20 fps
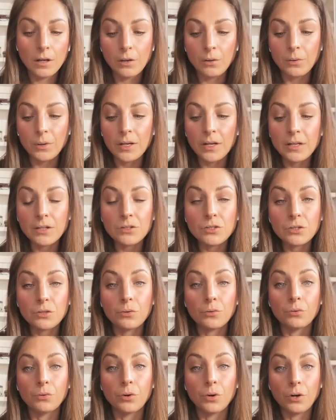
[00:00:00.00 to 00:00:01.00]
We need
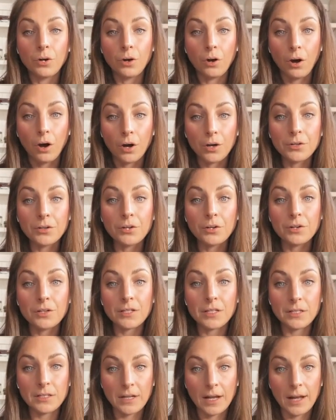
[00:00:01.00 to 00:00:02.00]
to
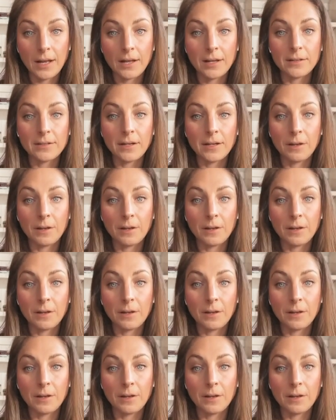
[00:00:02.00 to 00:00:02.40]
understand